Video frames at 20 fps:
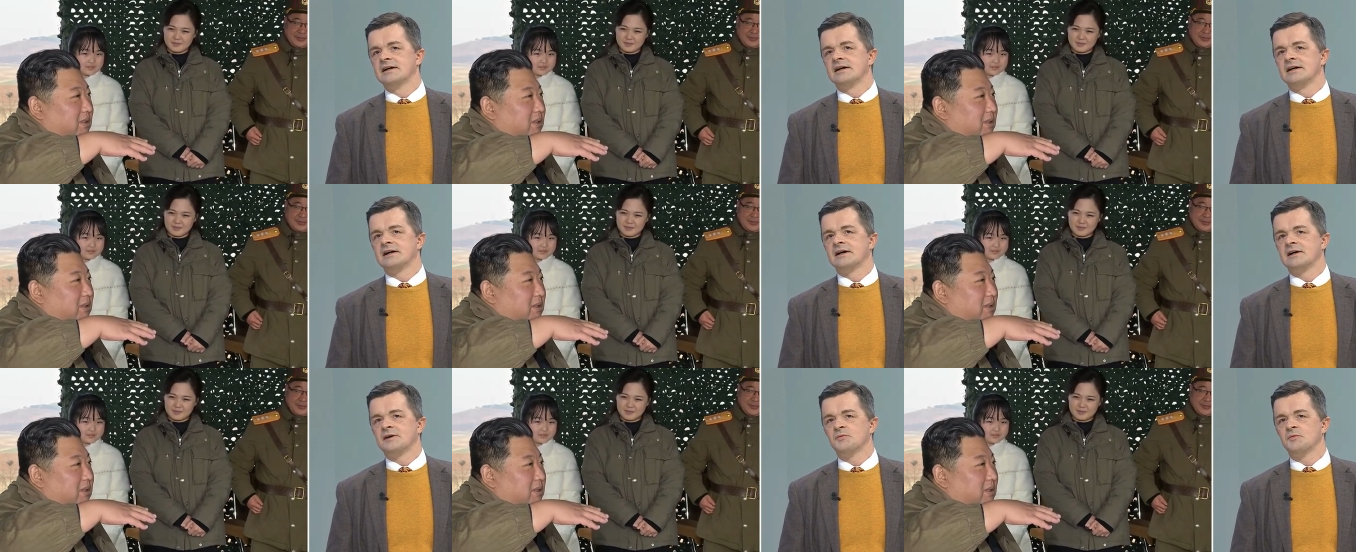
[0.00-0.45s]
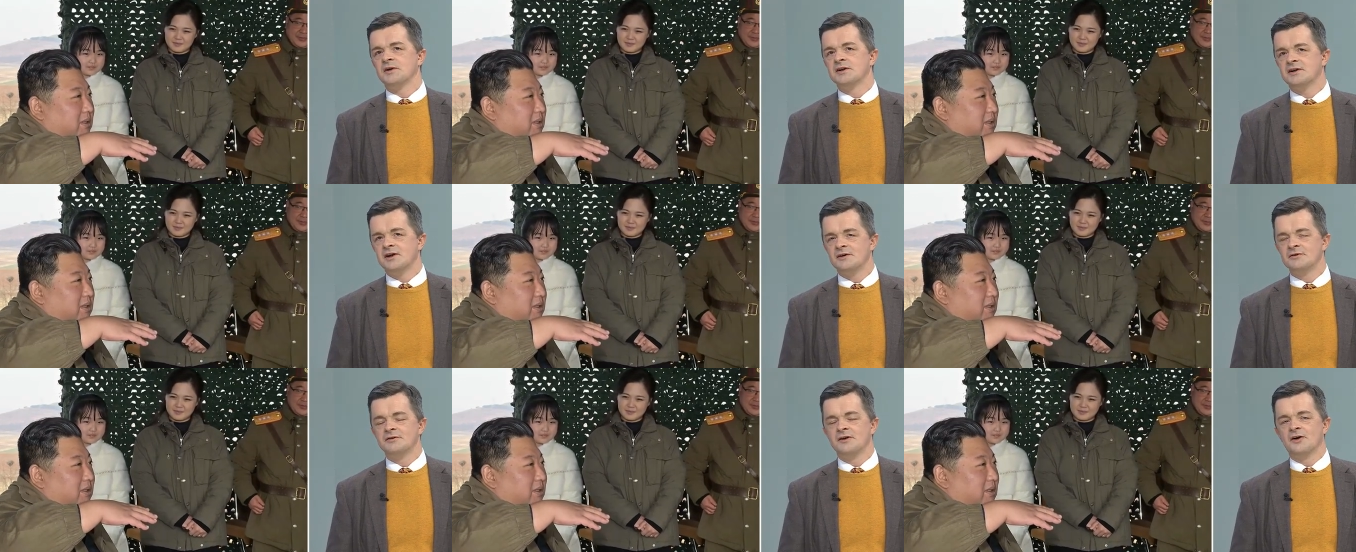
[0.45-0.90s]
Speaker 1: uh, we
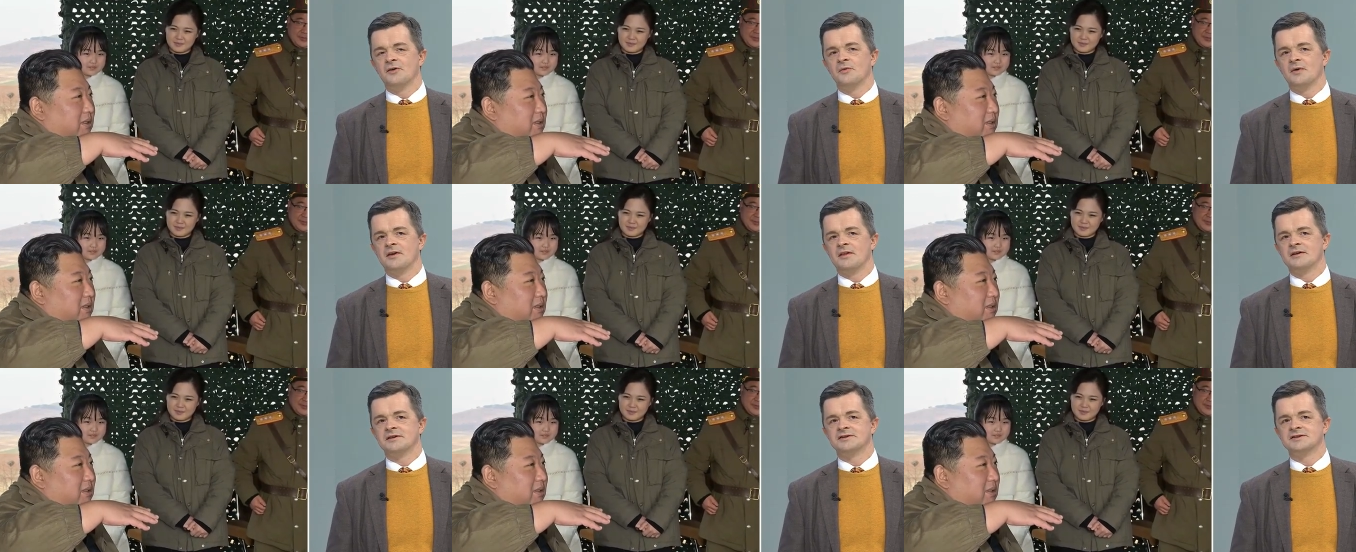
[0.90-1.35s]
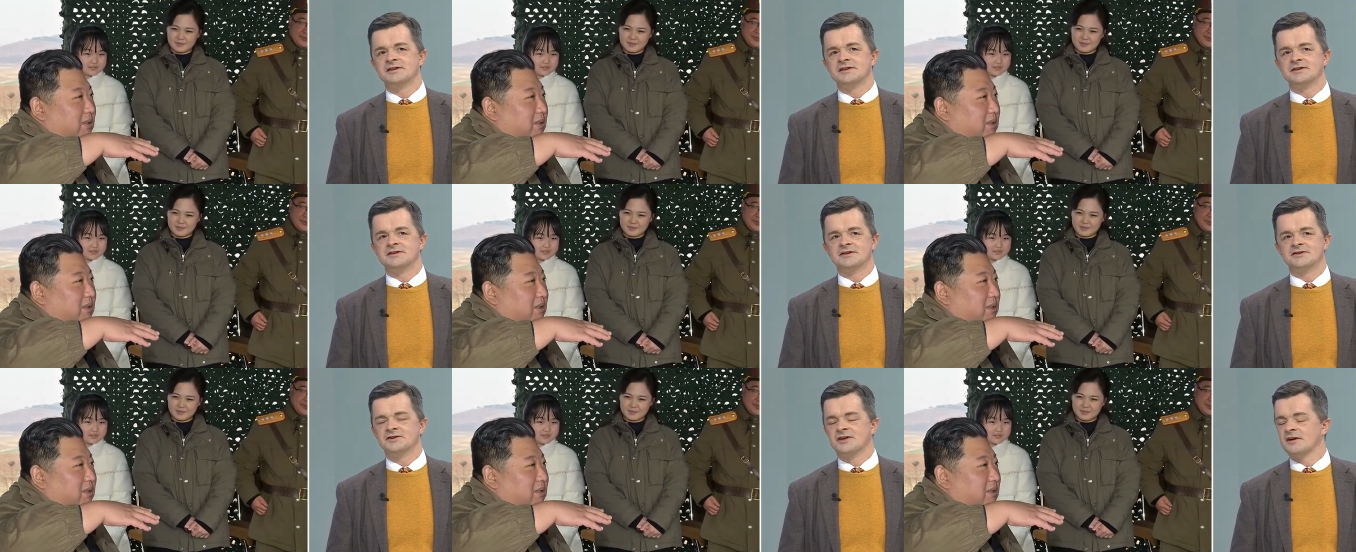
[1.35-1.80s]
don't know whether
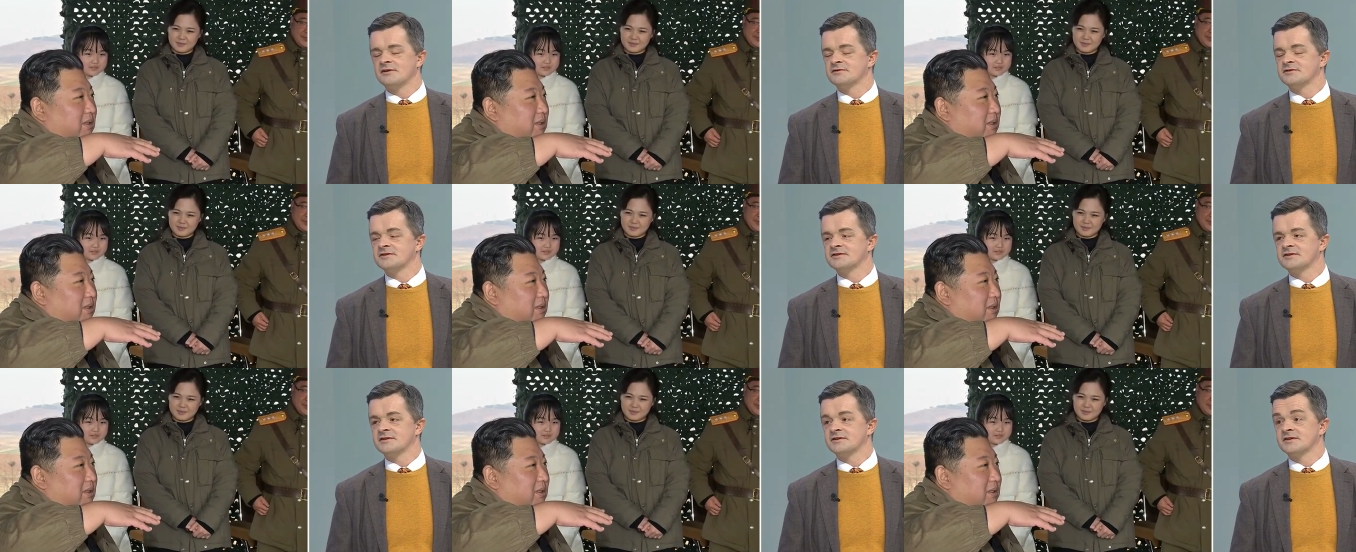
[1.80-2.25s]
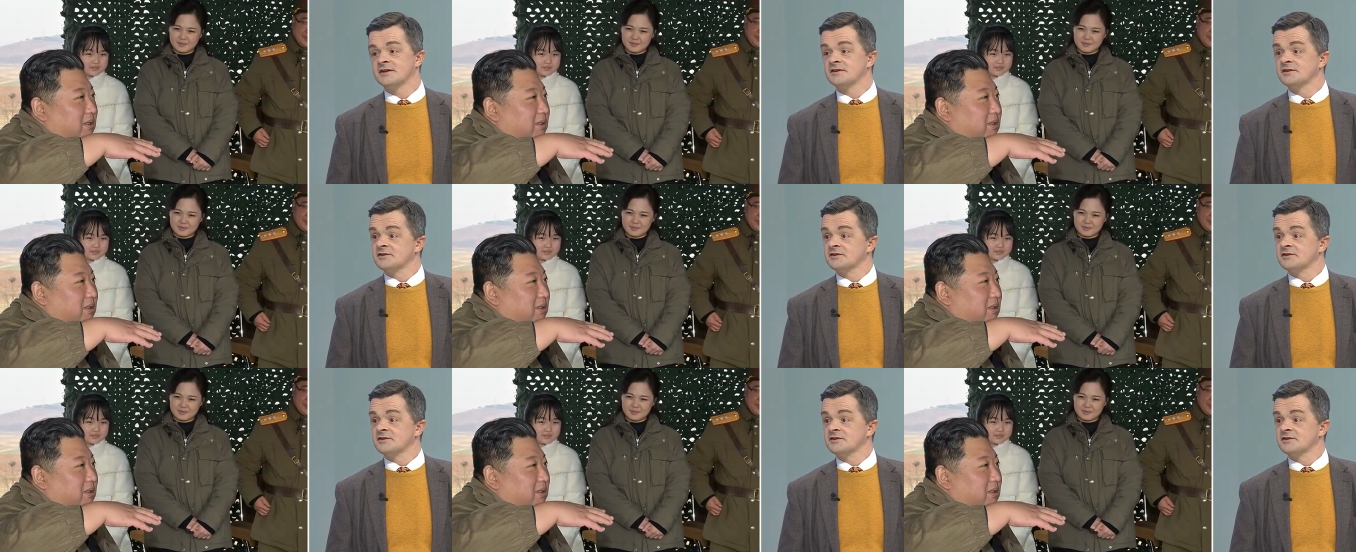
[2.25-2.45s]
she's a chosen successor.